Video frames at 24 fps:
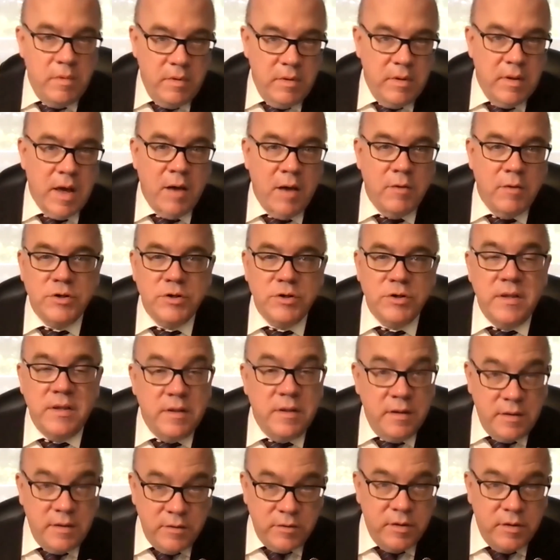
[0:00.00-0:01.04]
I would just say
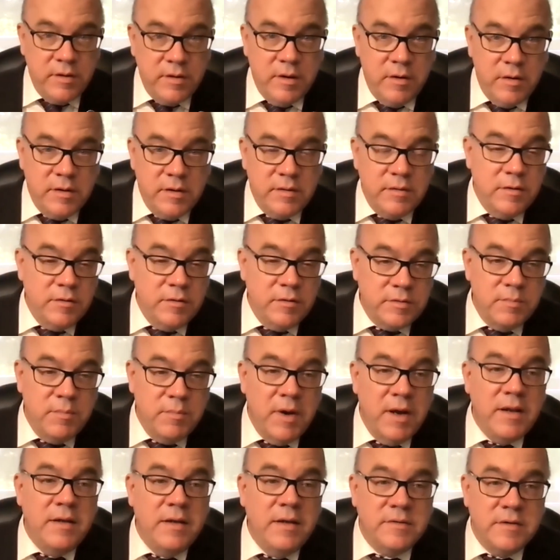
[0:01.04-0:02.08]
there's
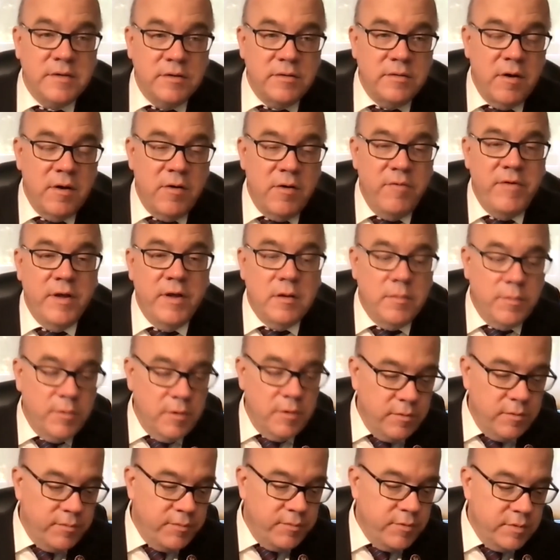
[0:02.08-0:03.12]
monies that are
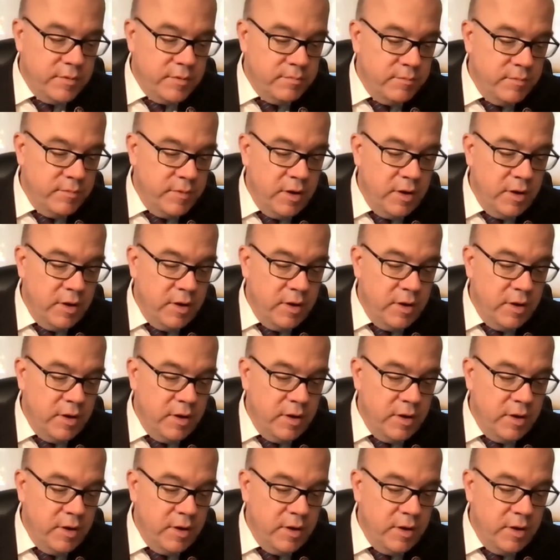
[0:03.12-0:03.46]
available for,